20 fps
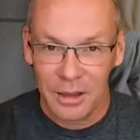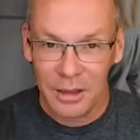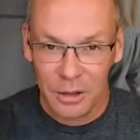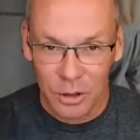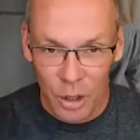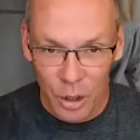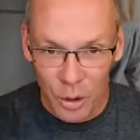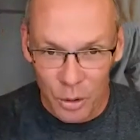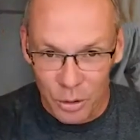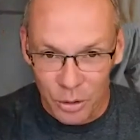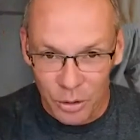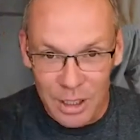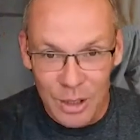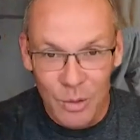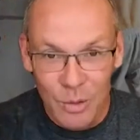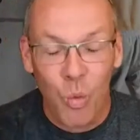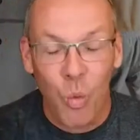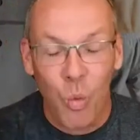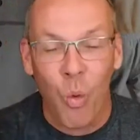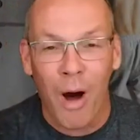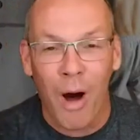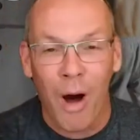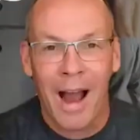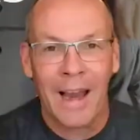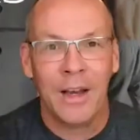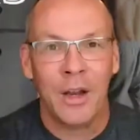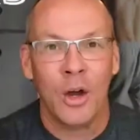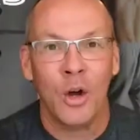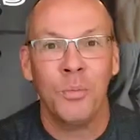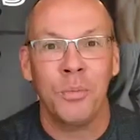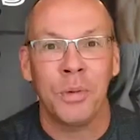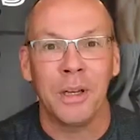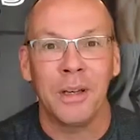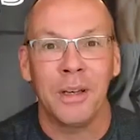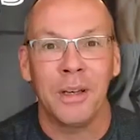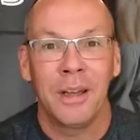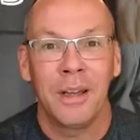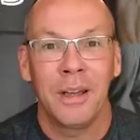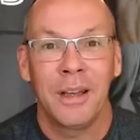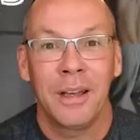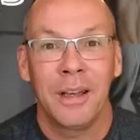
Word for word: literally wide open.